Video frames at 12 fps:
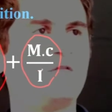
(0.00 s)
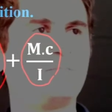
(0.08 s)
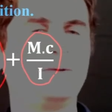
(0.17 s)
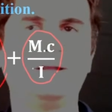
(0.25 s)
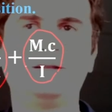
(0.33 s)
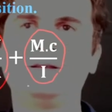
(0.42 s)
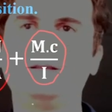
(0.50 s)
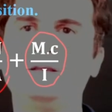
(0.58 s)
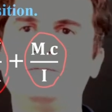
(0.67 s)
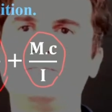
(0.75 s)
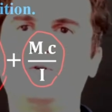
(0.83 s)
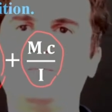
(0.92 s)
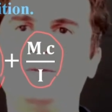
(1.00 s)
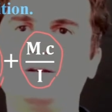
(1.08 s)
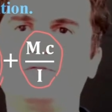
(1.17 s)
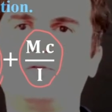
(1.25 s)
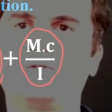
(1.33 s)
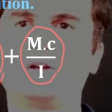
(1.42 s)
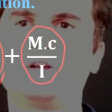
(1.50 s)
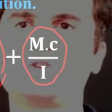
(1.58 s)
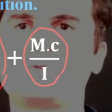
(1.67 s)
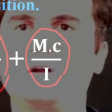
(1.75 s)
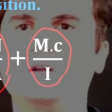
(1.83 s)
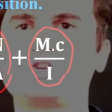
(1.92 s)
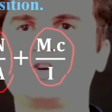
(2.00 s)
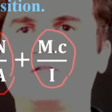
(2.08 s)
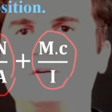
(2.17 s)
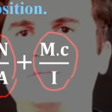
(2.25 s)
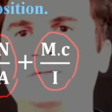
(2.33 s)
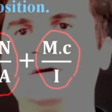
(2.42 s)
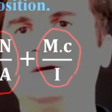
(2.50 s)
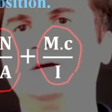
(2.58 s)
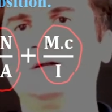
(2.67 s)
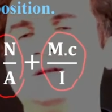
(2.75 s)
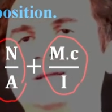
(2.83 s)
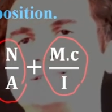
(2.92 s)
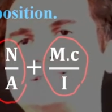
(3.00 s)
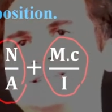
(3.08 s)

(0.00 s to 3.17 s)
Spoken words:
bending moment to each of them. Let's